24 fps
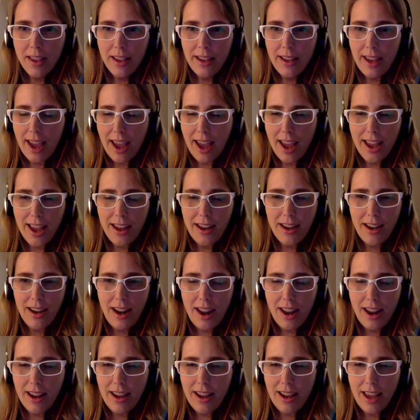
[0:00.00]

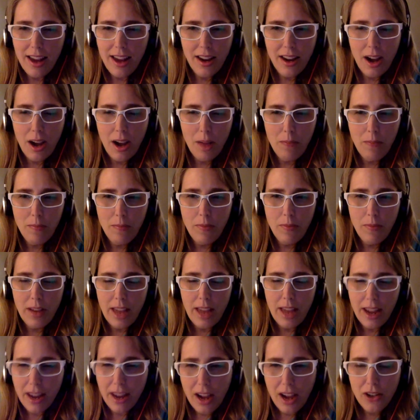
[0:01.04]
can can a com-
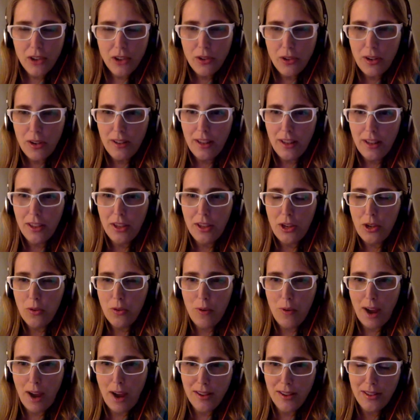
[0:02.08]
can a country like the
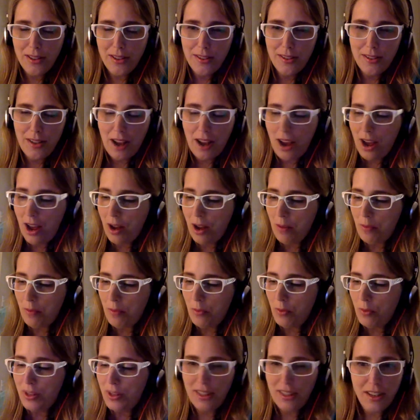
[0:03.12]
U.S. Um,
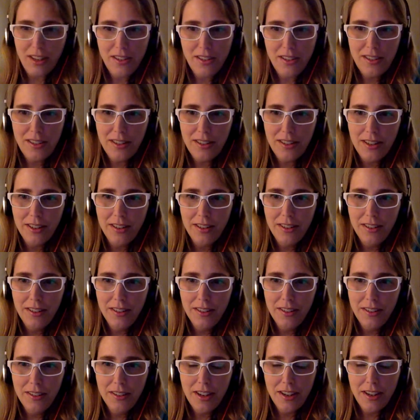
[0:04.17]
resist
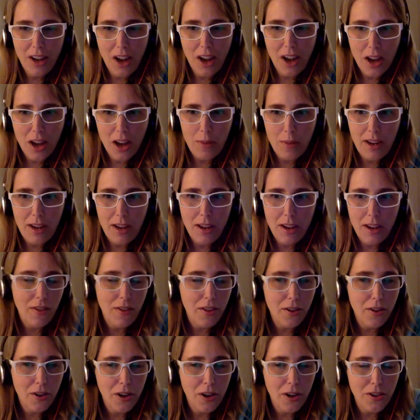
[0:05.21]
autonomy if
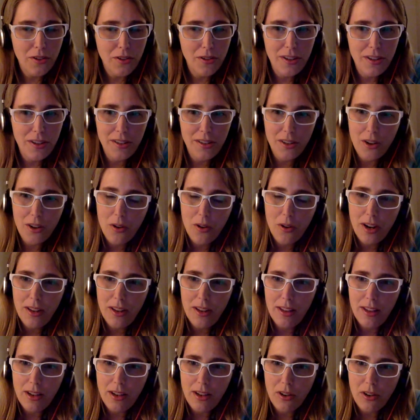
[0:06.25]
other countries are going in
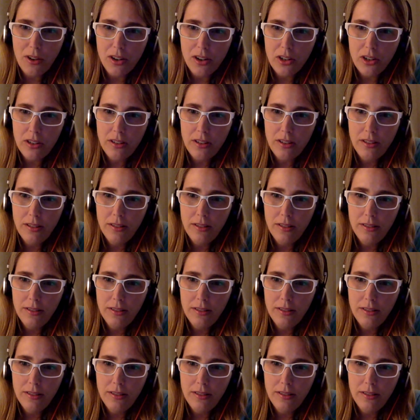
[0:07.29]
that direction?